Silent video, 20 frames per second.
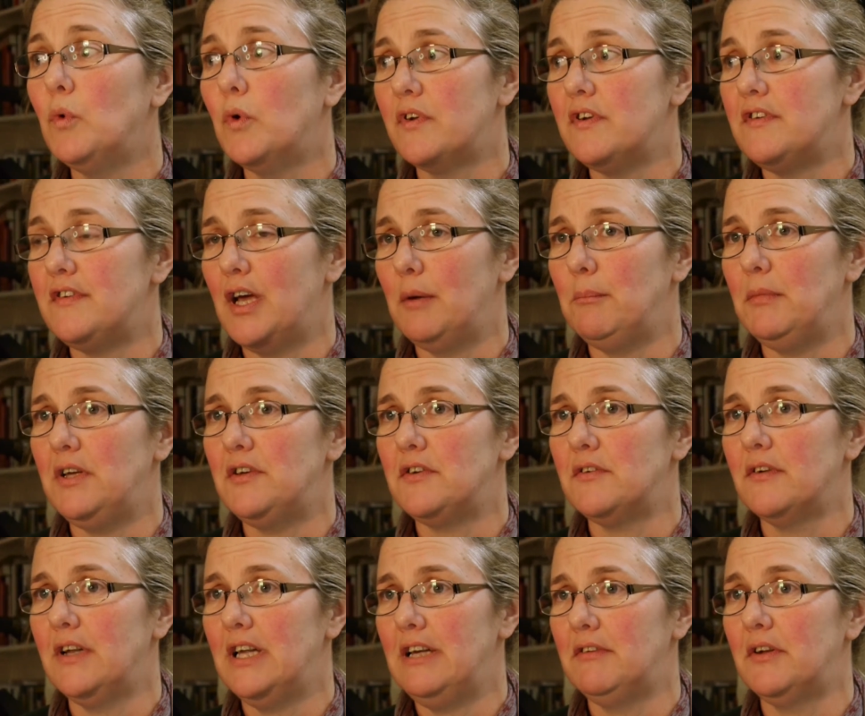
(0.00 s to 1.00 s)
water
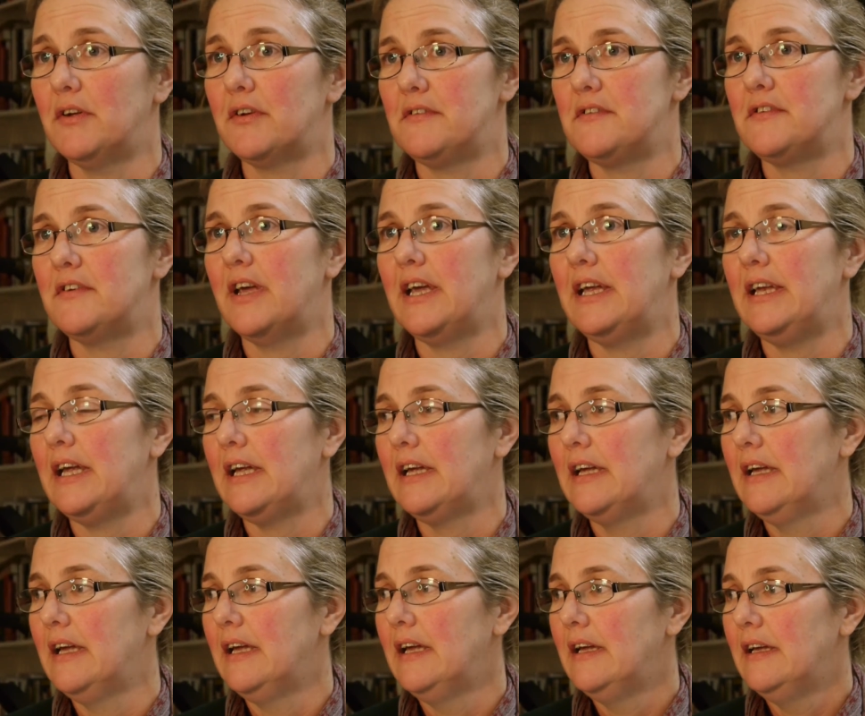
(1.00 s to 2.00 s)
damage. You'll leave a lot of staining,
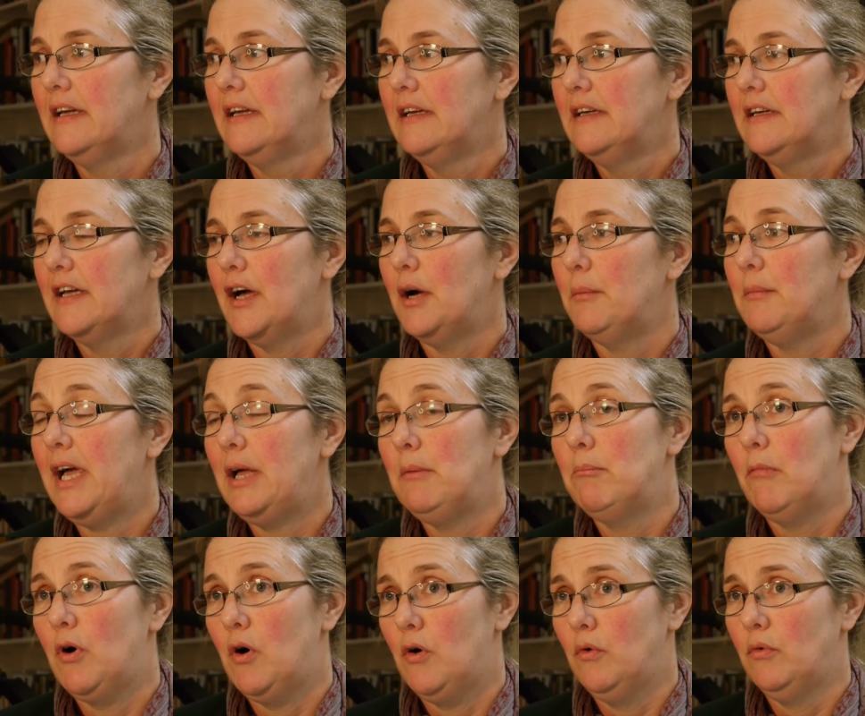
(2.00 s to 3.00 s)

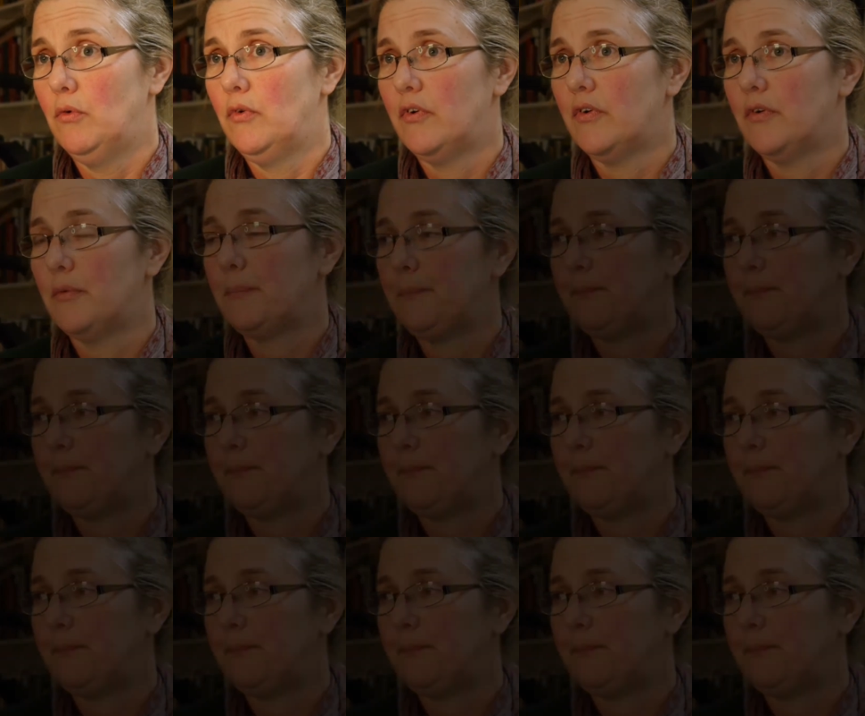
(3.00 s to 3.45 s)
and mould.